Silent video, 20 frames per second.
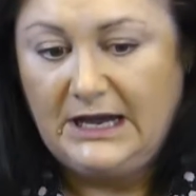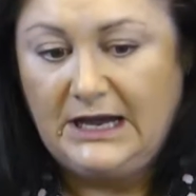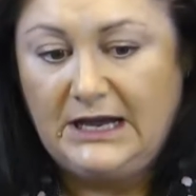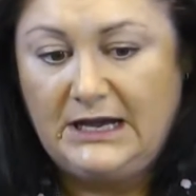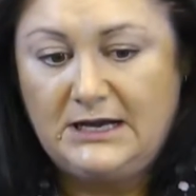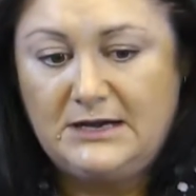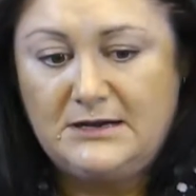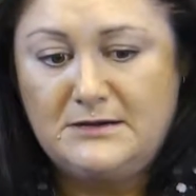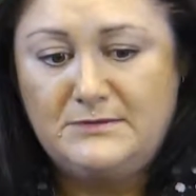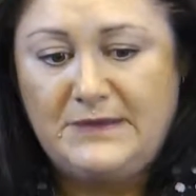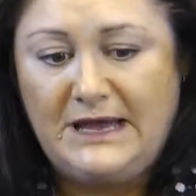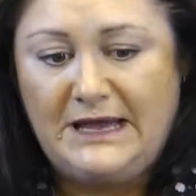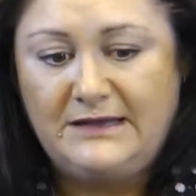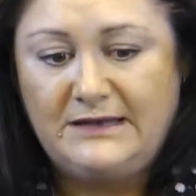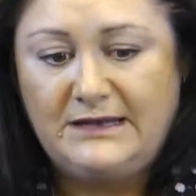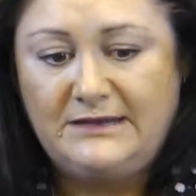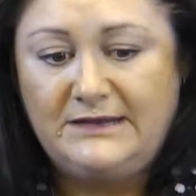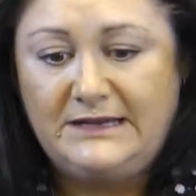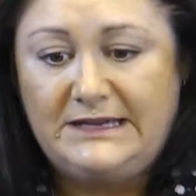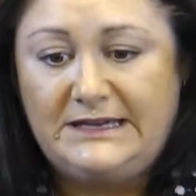
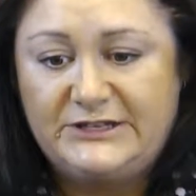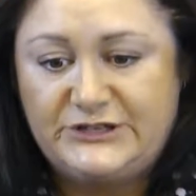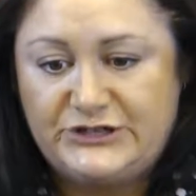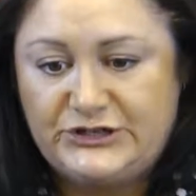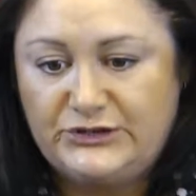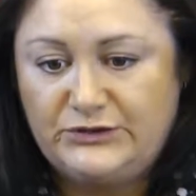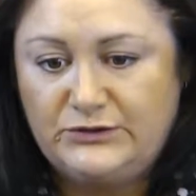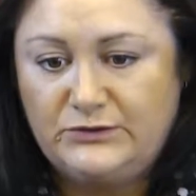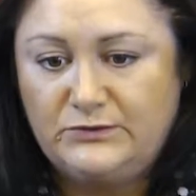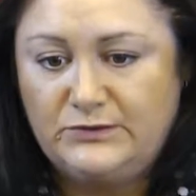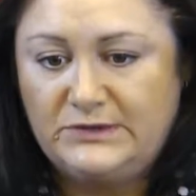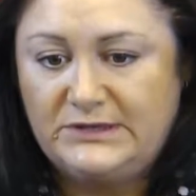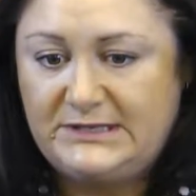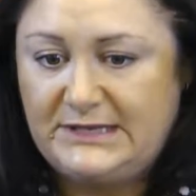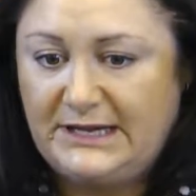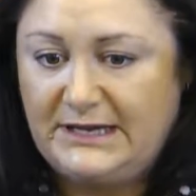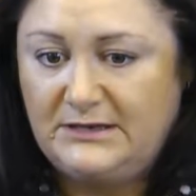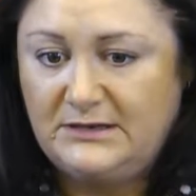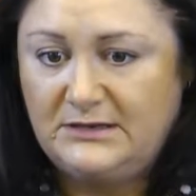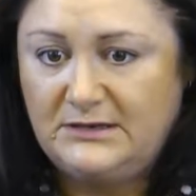And the issue with
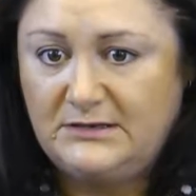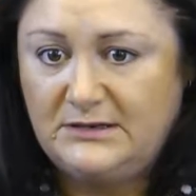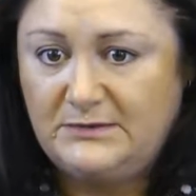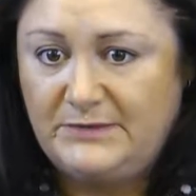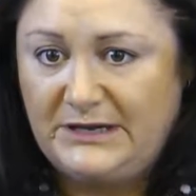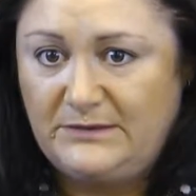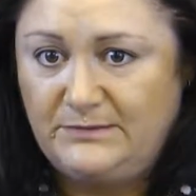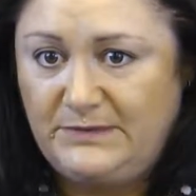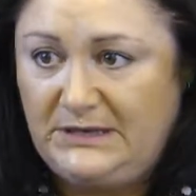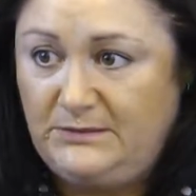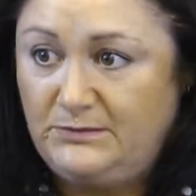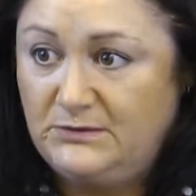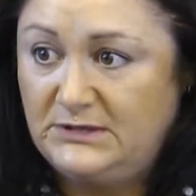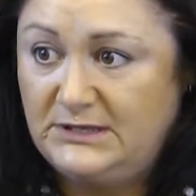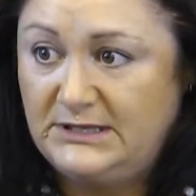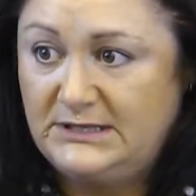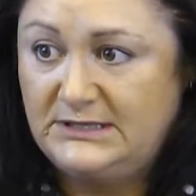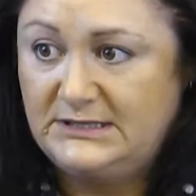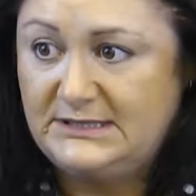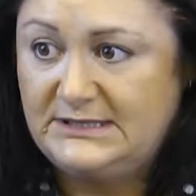data about people
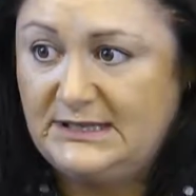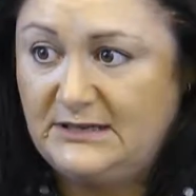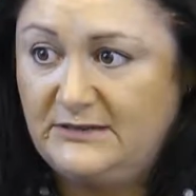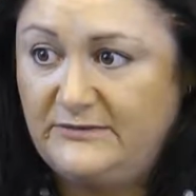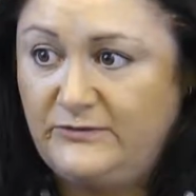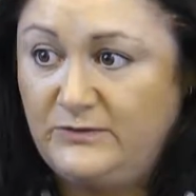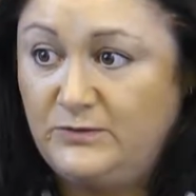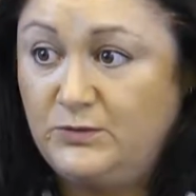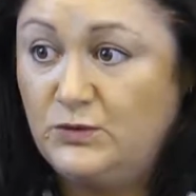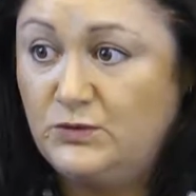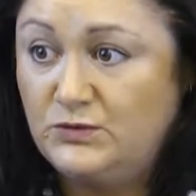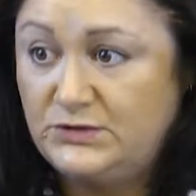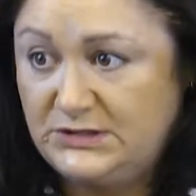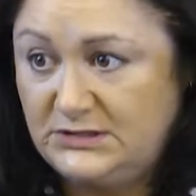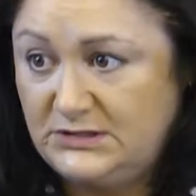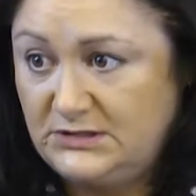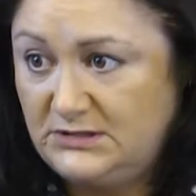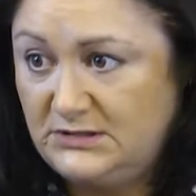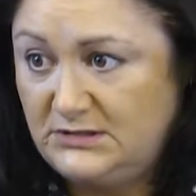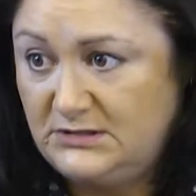that is
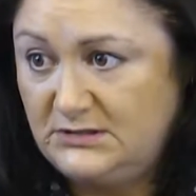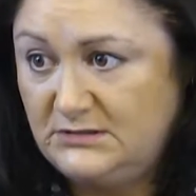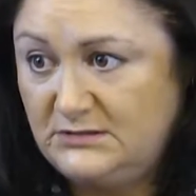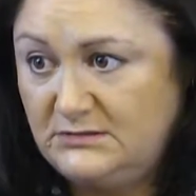self-reported,